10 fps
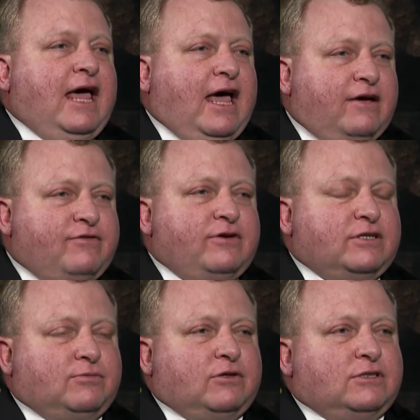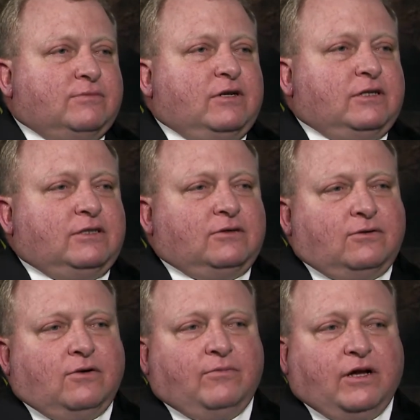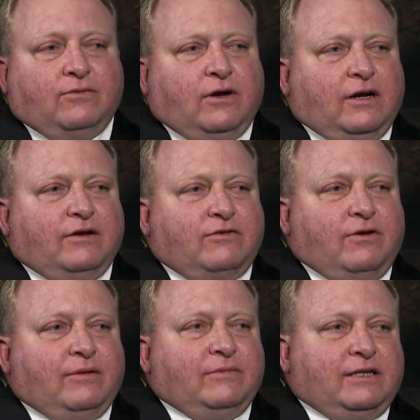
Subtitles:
have a responsibility to combat wildlife crime,